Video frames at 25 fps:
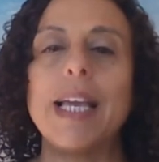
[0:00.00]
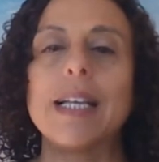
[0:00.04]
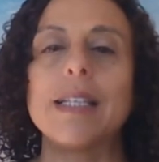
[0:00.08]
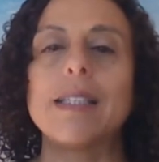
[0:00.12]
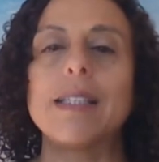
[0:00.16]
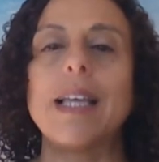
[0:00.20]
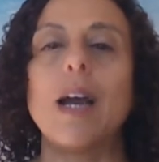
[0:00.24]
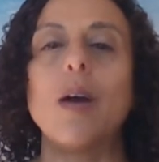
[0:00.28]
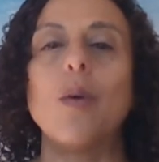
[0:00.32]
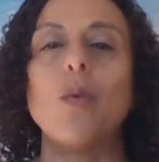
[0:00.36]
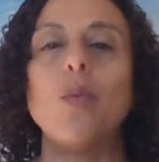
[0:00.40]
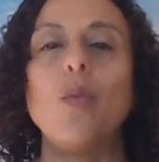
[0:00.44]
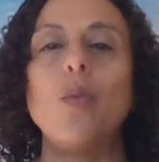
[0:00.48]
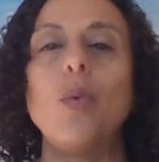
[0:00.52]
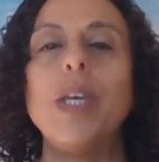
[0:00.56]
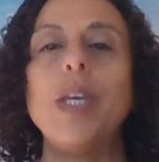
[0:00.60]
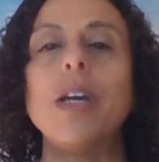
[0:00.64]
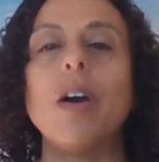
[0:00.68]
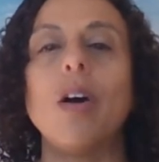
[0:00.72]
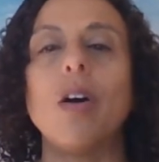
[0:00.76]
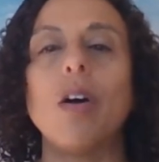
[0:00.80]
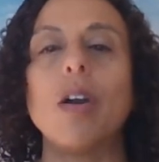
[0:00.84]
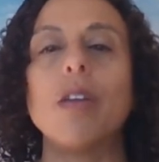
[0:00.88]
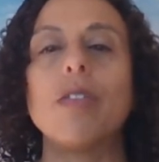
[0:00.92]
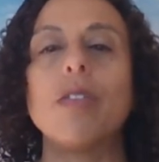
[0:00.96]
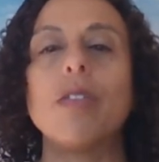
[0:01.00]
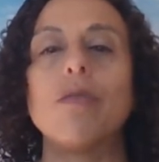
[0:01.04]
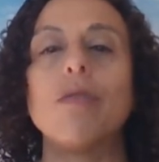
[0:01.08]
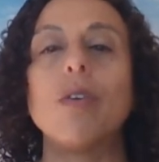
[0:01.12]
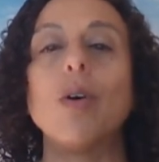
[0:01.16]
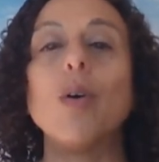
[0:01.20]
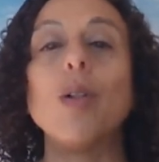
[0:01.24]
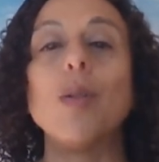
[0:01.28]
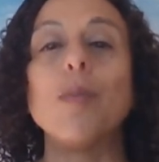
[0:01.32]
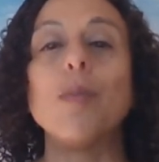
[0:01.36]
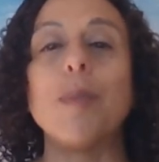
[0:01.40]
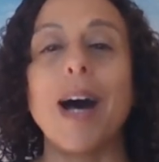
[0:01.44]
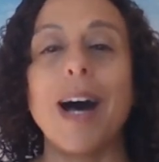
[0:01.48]
is that we are the
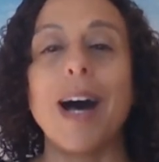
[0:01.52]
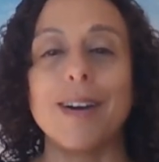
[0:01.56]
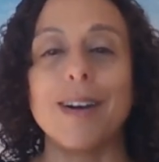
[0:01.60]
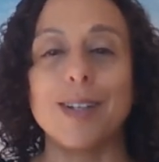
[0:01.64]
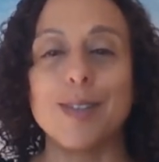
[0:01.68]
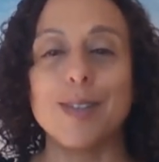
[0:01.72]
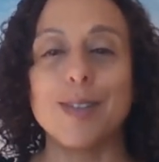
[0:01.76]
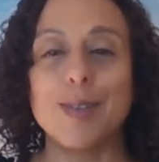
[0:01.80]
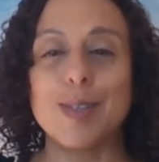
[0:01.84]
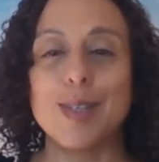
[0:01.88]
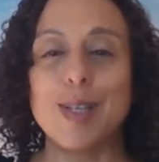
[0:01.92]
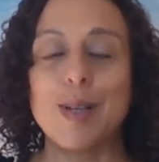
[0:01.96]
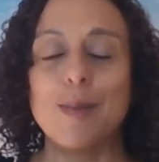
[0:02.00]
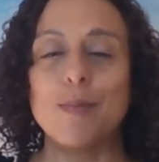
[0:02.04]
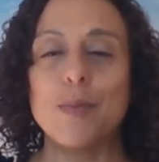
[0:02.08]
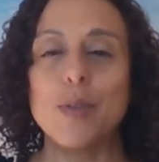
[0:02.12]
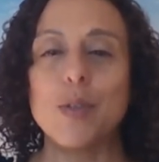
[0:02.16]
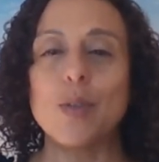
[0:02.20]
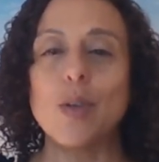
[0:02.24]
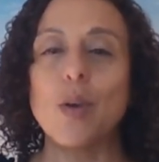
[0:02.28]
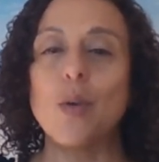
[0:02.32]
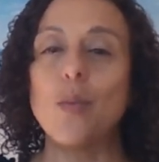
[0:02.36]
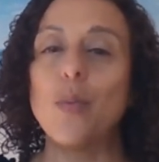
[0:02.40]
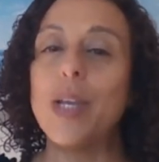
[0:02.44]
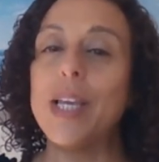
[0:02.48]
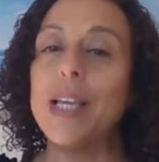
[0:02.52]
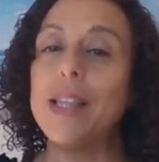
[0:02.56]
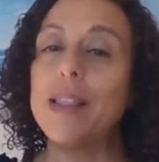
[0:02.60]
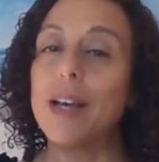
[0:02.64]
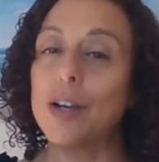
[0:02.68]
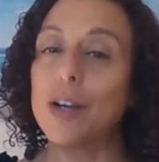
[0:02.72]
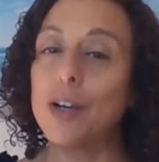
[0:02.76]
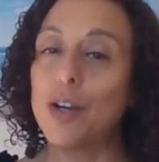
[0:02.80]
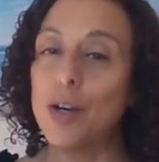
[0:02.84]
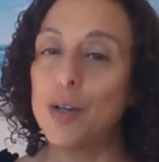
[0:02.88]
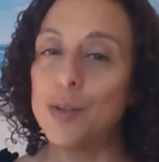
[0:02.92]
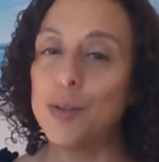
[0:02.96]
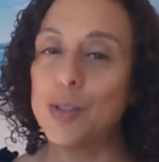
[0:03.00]
role models. So we, the
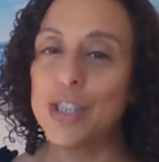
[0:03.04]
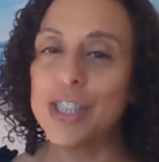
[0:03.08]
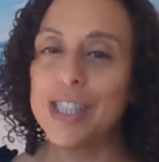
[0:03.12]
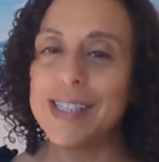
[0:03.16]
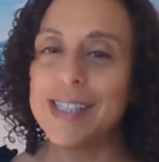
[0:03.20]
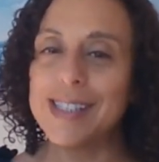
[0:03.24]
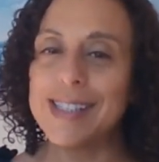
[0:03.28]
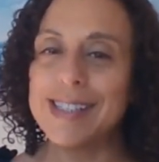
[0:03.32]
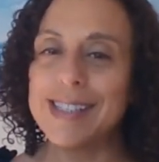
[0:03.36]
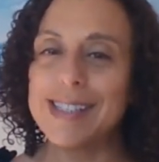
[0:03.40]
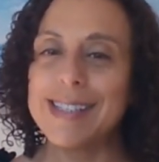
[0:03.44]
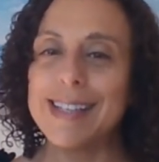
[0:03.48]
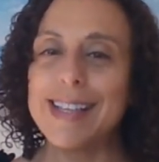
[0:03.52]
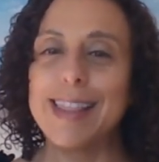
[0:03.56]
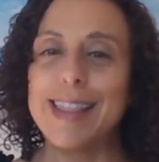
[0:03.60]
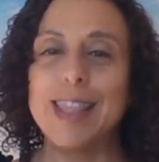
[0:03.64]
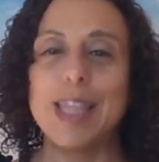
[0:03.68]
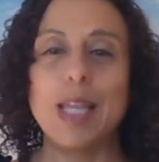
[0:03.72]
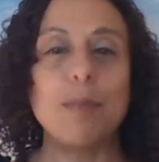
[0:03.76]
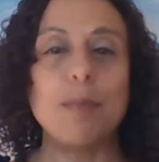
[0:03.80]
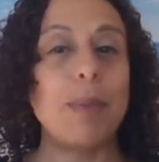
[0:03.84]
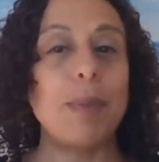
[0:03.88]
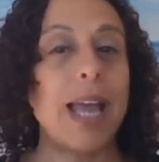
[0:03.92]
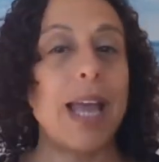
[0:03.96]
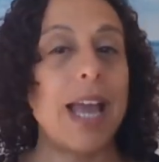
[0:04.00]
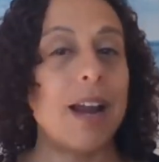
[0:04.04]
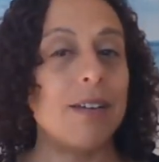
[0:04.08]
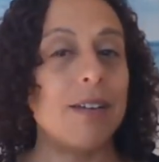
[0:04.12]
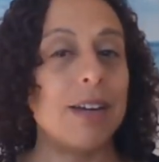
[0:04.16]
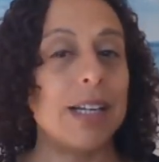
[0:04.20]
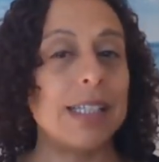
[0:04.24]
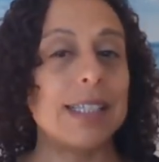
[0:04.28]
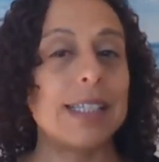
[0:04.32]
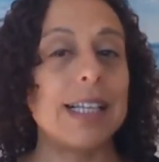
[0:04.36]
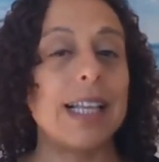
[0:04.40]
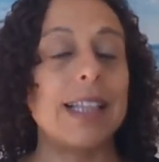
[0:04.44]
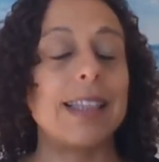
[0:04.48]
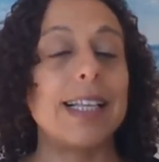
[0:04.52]
coaches, the
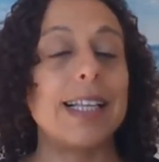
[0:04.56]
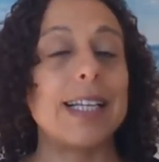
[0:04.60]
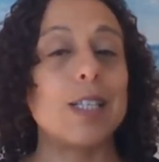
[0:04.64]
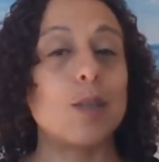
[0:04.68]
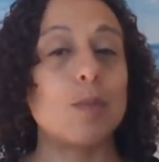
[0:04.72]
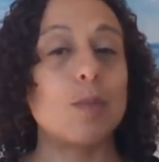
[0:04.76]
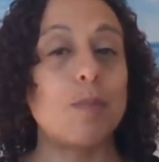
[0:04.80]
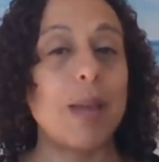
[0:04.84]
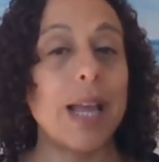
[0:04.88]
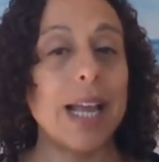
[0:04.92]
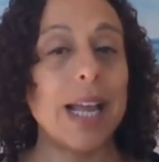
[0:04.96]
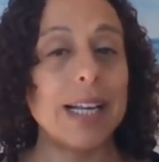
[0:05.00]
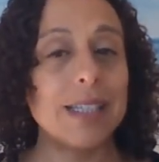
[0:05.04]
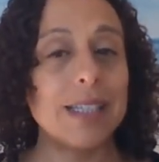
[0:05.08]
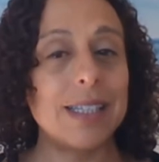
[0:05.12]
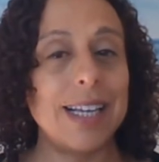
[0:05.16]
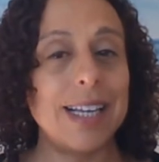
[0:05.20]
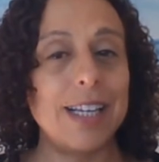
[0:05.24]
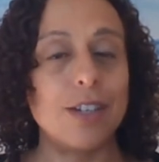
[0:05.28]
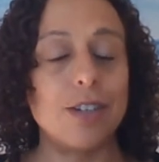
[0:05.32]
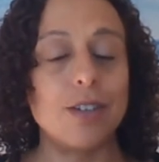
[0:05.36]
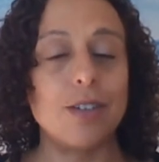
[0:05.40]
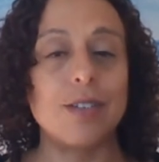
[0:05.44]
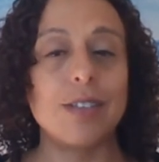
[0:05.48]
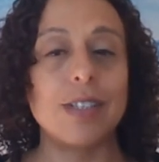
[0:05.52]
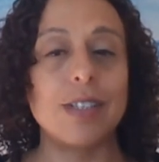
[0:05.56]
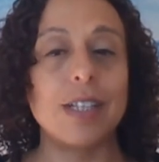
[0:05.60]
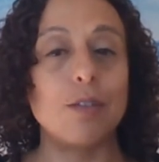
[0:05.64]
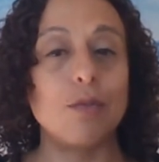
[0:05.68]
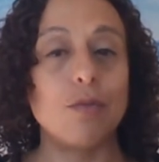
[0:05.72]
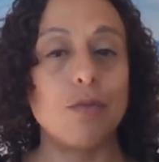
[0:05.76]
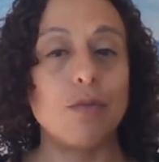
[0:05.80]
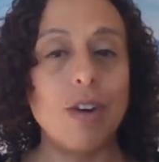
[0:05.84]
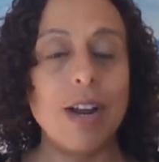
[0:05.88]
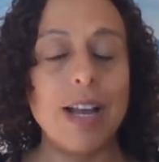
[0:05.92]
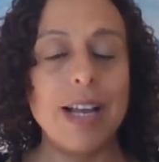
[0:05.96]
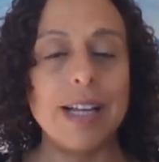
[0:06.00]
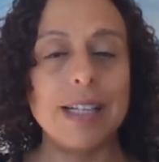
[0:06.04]
parents, and the spectators and
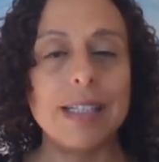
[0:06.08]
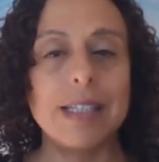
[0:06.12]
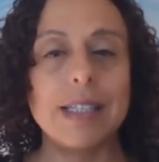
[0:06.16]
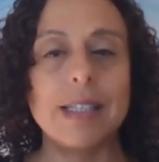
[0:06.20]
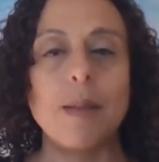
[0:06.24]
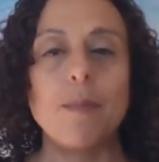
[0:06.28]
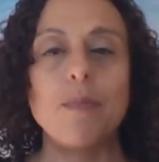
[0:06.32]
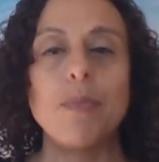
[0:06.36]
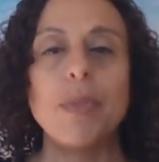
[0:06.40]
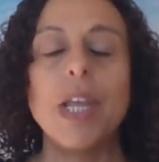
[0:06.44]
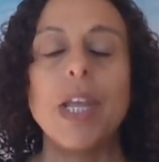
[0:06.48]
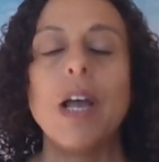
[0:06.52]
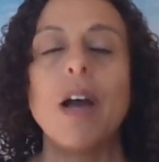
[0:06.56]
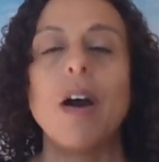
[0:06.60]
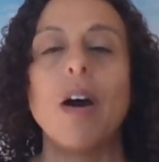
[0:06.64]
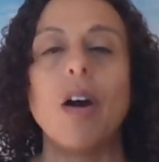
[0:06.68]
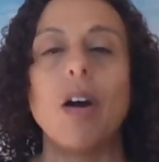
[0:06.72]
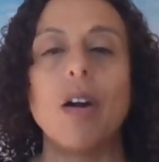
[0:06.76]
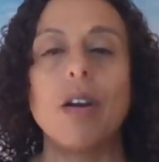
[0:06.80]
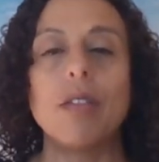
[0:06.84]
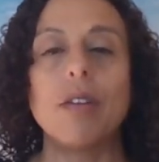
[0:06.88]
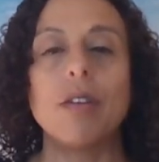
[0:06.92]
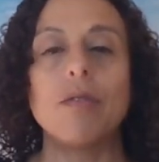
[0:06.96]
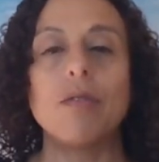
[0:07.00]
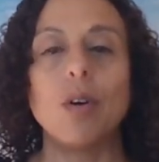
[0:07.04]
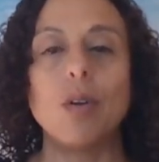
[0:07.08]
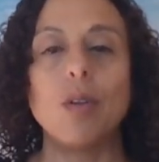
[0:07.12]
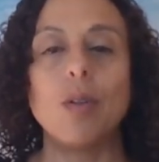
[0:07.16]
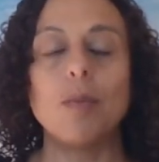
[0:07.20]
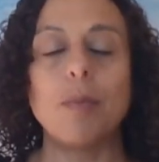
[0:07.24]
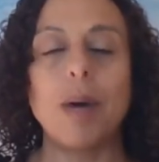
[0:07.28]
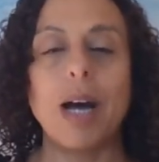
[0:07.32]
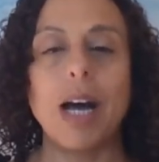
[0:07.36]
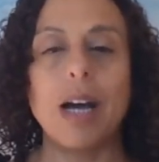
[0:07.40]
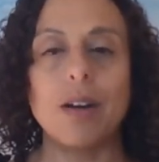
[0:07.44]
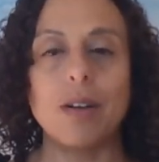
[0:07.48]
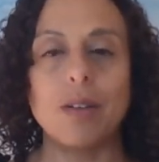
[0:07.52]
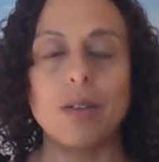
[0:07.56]
friends are the role
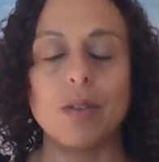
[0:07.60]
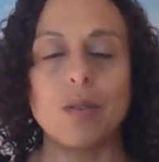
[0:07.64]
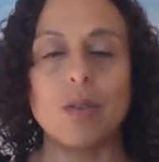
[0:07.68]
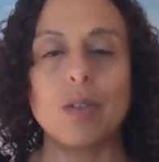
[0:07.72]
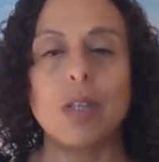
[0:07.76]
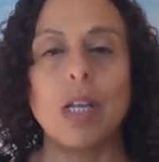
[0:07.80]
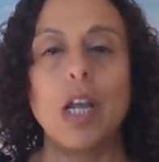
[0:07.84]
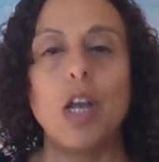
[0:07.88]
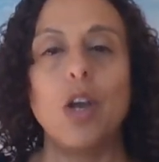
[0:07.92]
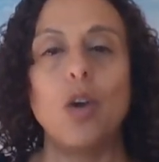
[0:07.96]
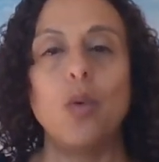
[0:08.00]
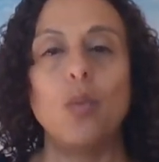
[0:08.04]
models.